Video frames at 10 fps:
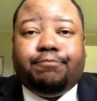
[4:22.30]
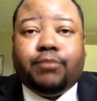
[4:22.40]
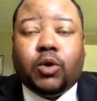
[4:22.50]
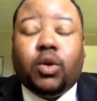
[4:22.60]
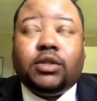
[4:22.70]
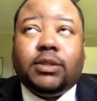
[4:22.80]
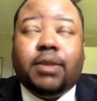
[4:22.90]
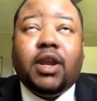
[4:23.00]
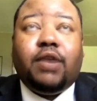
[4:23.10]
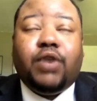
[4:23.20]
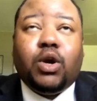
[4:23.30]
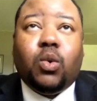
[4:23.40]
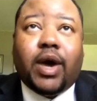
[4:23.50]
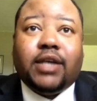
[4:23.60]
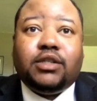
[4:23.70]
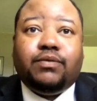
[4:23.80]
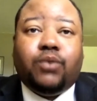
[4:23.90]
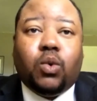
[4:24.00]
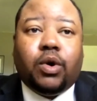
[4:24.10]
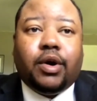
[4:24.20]
submitted a request
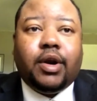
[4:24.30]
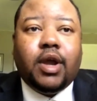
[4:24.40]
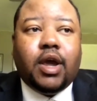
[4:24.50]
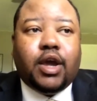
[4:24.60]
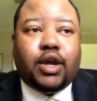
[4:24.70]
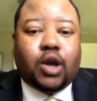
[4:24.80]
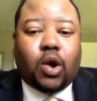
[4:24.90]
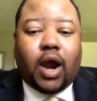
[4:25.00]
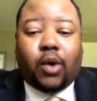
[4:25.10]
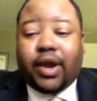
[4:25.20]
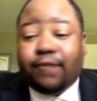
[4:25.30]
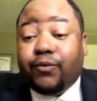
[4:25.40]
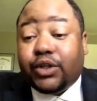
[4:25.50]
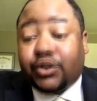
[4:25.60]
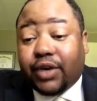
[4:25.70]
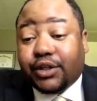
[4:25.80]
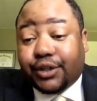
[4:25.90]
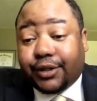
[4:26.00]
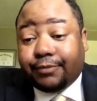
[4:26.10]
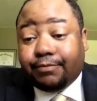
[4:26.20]
for, our
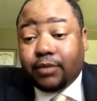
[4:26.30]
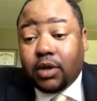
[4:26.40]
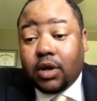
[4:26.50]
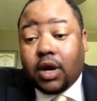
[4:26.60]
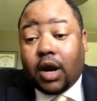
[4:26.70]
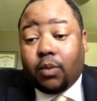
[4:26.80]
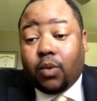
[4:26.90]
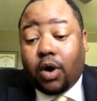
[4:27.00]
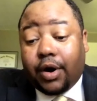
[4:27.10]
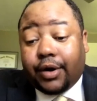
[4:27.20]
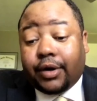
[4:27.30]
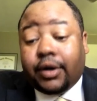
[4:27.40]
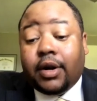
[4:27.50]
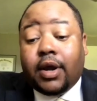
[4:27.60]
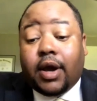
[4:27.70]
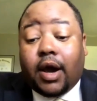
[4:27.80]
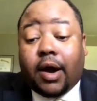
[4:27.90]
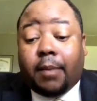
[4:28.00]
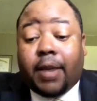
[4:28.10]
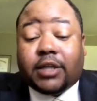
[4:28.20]
infrastructure, our water,
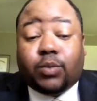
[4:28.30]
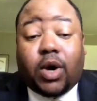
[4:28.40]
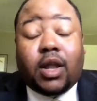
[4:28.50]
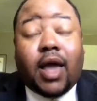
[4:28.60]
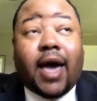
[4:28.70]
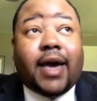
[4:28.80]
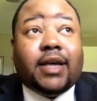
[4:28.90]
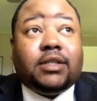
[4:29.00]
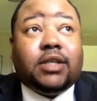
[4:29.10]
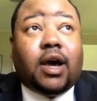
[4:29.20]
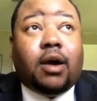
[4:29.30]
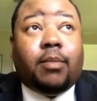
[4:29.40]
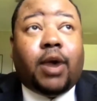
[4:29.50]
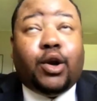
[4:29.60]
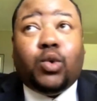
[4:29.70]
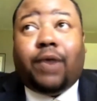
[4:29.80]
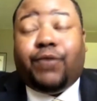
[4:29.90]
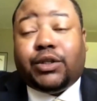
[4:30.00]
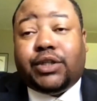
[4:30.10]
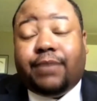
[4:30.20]
as well as our new
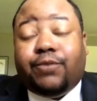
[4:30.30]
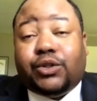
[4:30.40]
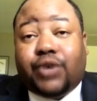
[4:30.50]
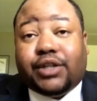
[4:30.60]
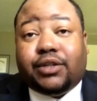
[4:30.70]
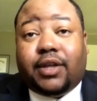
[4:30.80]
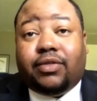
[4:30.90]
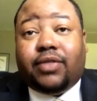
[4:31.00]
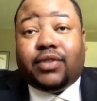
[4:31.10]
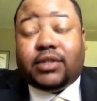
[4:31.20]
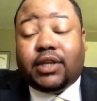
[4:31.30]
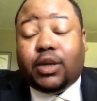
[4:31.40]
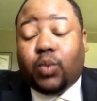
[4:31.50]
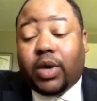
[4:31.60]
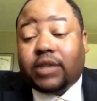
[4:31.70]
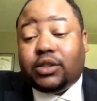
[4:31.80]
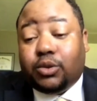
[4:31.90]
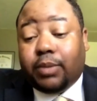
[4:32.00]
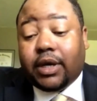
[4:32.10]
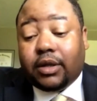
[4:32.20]
infrastructure that the city wants to
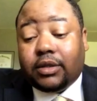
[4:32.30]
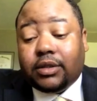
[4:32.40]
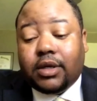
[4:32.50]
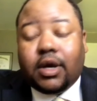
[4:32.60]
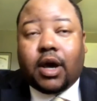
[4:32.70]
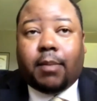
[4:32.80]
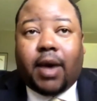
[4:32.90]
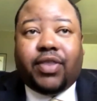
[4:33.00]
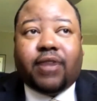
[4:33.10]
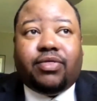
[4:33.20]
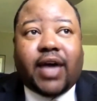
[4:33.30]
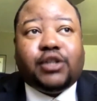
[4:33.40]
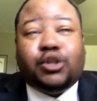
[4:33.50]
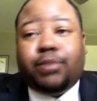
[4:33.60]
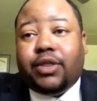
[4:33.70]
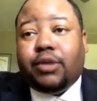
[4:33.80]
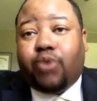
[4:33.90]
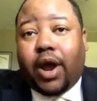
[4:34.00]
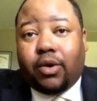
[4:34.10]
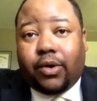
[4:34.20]
build. I think that should be the
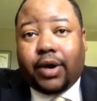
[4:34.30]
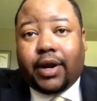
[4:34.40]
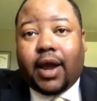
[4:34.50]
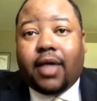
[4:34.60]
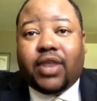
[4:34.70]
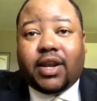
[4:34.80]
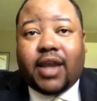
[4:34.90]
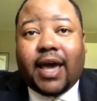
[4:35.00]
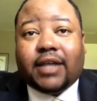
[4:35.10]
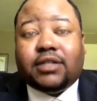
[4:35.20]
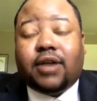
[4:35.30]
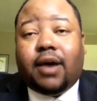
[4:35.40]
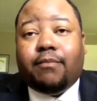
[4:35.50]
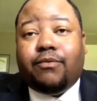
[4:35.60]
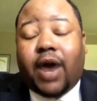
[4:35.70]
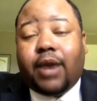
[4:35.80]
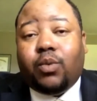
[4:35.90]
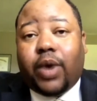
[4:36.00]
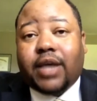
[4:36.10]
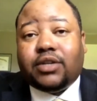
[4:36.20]
priority. And then next, find
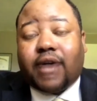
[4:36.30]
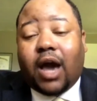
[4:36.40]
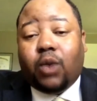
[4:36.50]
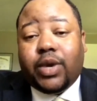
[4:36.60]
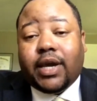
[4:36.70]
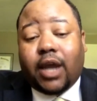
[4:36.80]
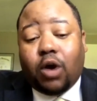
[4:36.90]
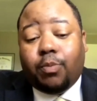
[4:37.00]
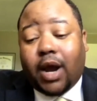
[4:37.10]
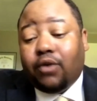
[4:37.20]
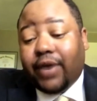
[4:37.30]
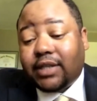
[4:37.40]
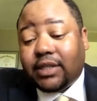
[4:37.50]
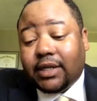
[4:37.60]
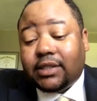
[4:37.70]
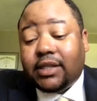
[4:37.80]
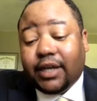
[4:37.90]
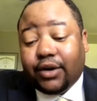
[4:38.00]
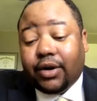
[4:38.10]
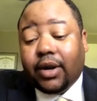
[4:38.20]
ways on how we can help our residents
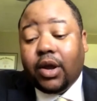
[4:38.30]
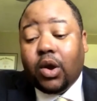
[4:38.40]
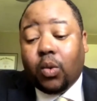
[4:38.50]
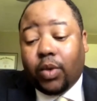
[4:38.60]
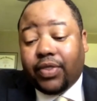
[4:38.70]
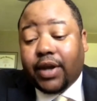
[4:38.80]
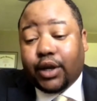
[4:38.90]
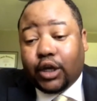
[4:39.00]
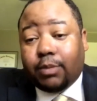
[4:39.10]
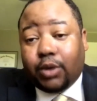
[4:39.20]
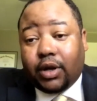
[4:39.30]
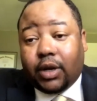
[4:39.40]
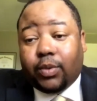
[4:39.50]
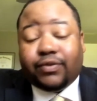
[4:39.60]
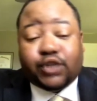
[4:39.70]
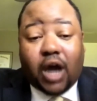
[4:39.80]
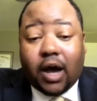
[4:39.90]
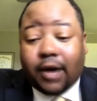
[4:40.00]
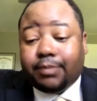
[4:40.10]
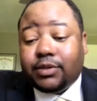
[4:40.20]
here within the community with
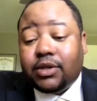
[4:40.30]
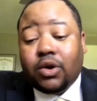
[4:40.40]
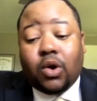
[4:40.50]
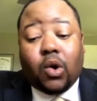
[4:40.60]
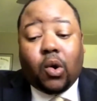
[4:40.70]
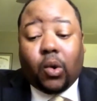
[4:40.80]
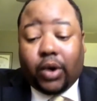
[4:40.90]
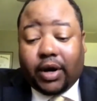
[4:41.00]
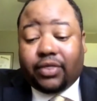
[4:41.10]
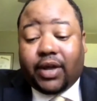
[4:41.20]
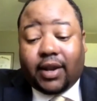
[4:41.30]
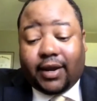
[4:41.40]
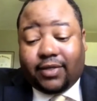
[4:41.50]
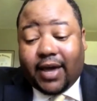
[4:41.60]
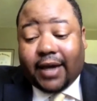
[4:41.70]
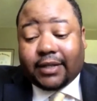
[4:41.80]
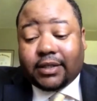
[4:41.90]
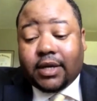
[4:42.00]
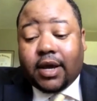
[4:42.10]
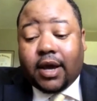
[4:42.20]
jobs or anything like that.
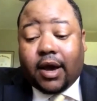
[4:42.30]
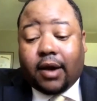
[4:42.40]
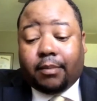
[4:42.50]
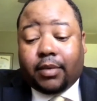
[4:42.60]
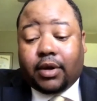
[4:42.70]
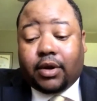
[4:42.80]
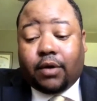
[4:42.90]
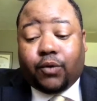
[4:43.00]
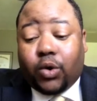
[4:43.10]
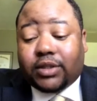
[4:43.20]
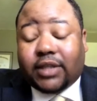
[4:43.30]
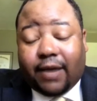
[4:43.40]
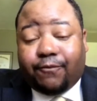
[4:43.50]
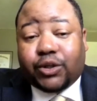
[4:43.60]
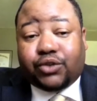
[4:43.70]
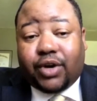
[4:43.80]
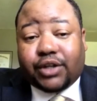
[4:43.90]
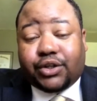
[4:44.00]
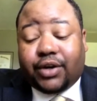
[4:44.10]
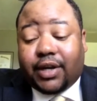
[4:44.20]
Of course, the
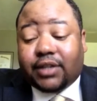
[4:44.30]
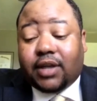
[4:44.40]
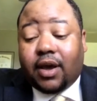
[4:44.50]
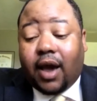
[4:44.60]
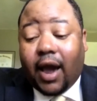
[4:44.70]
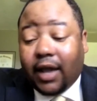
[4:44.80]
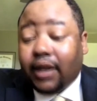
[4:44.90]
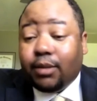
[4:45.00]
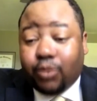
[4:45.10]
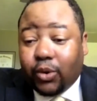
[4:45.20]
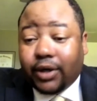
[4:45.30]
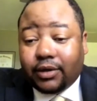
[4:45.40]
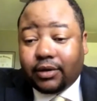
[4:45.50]
infrastructure is highly important.